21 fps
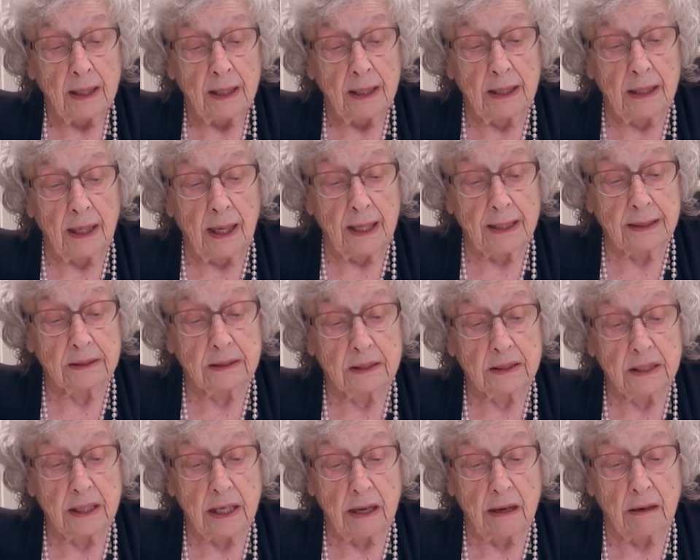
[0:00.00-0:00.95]
He liked the
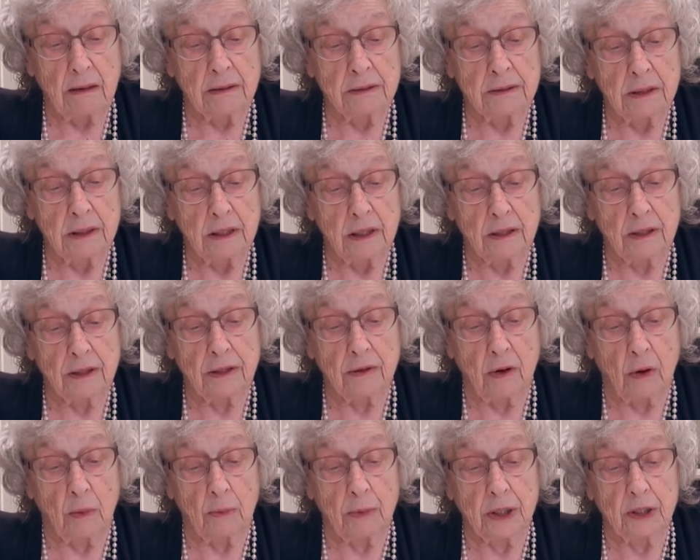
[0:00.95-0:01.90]
town and
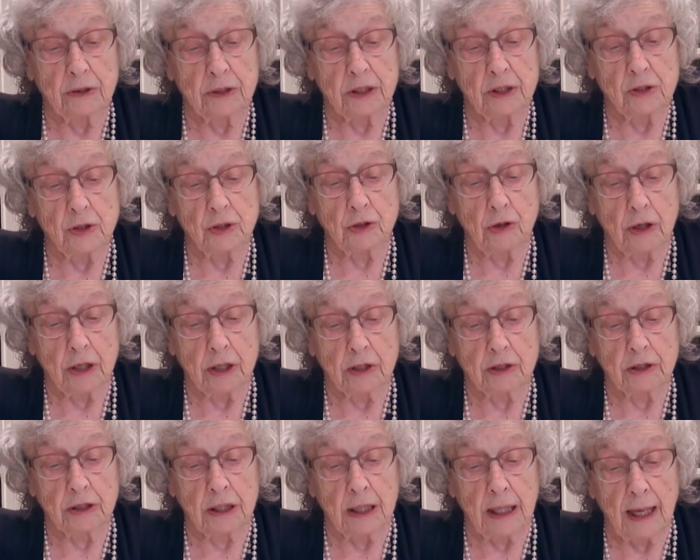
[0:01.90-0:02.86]
thought we could enjoy a
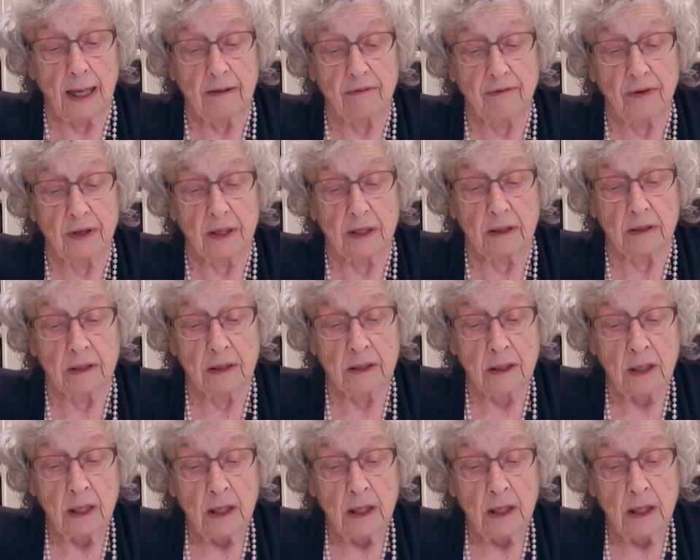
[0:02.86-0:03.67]
good life here.